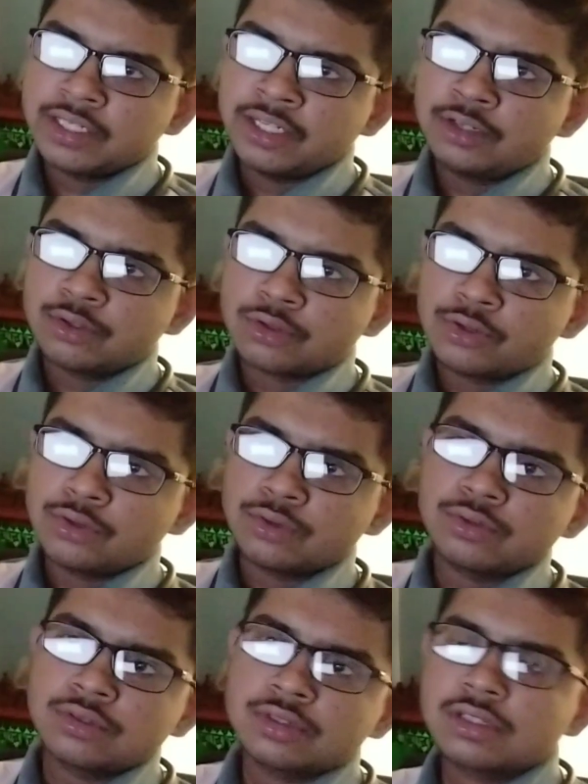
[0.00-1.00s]

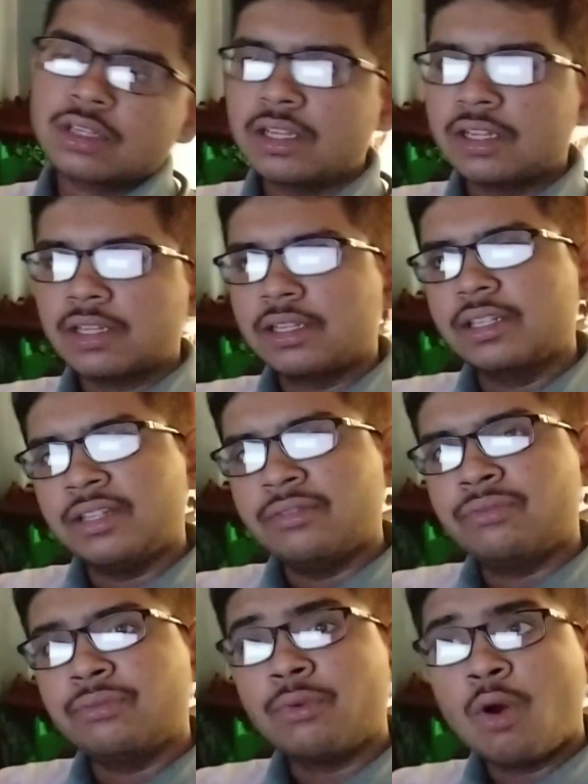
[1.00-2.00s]
introduce
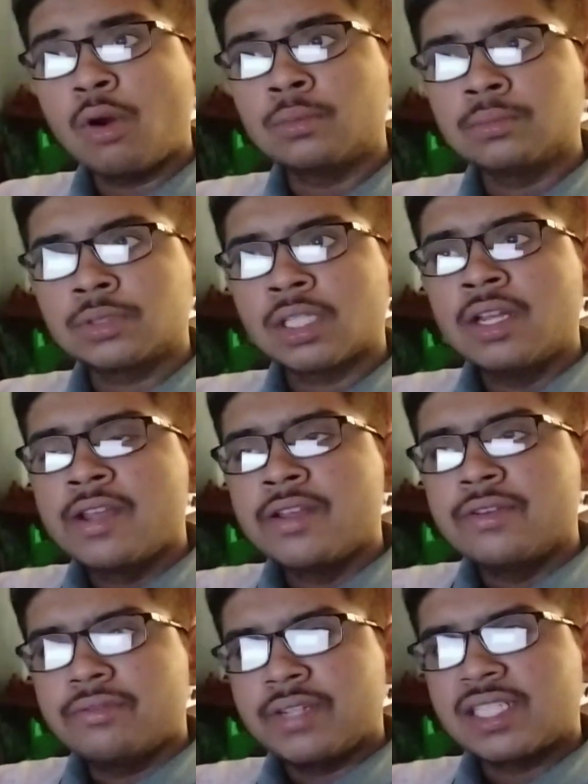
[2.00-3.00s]
reforms
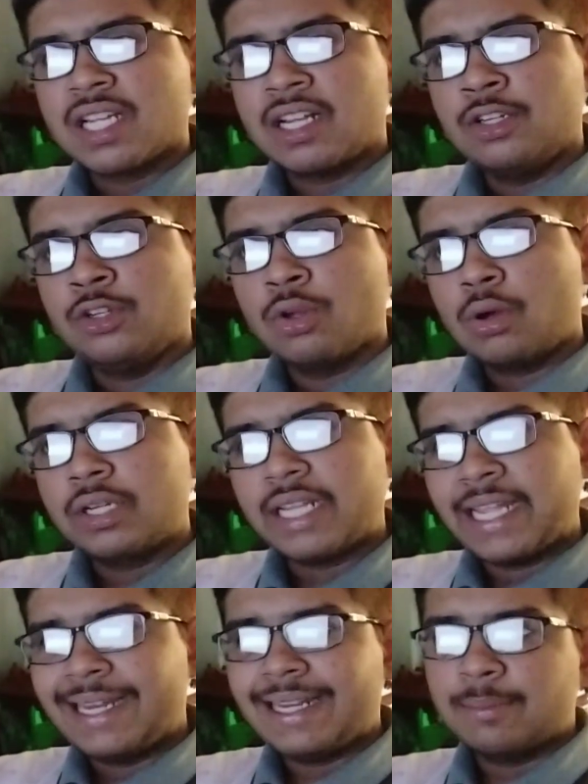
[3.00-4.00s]
which are not
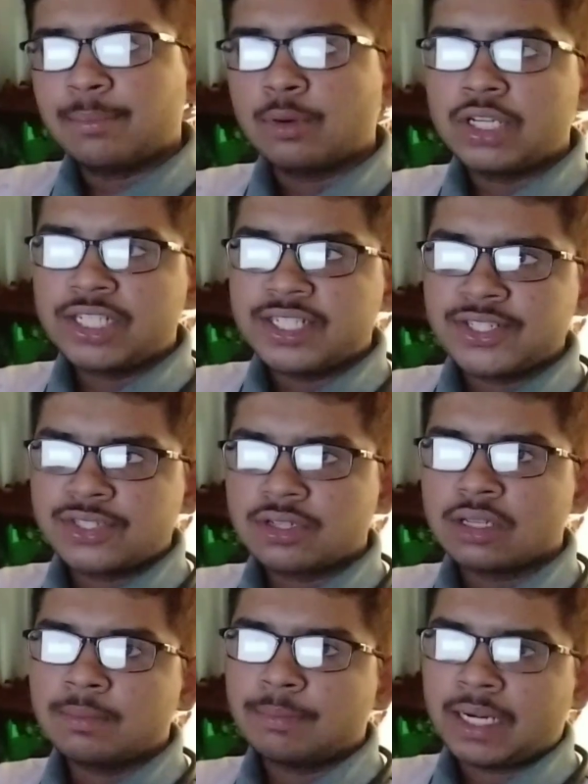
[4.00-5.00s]
any
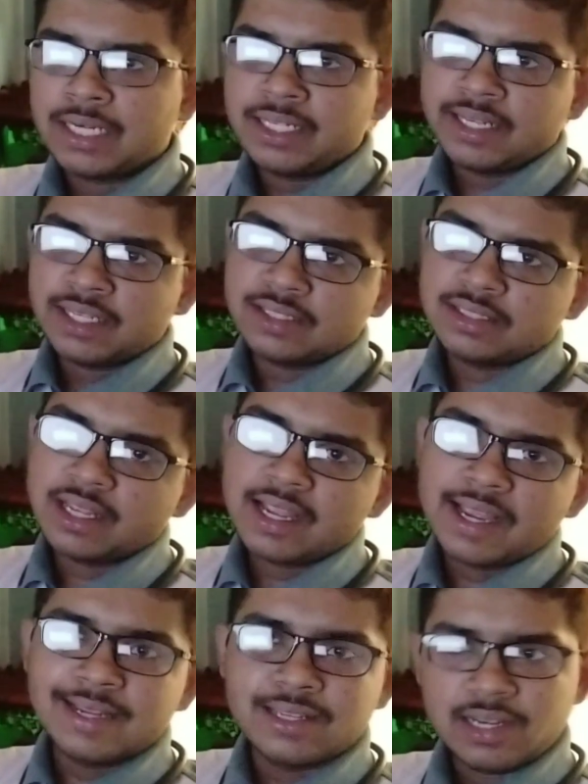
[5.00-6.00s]
political party's
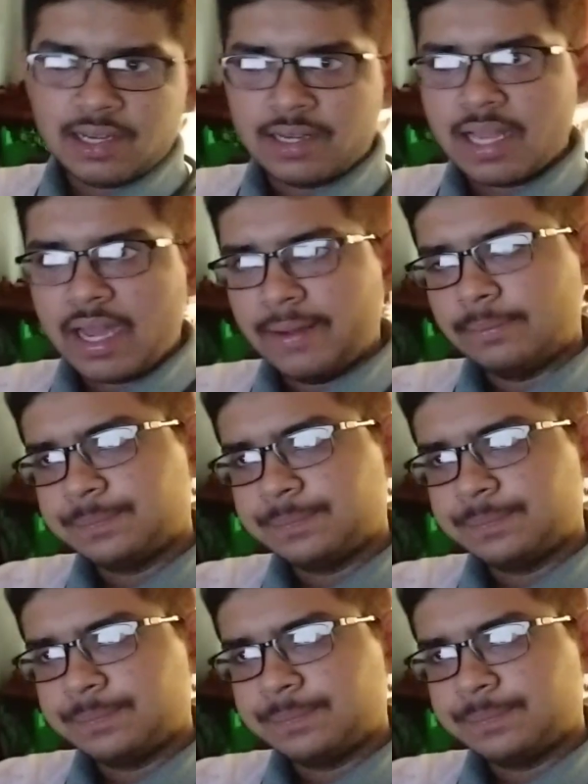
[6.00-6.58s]
agenda.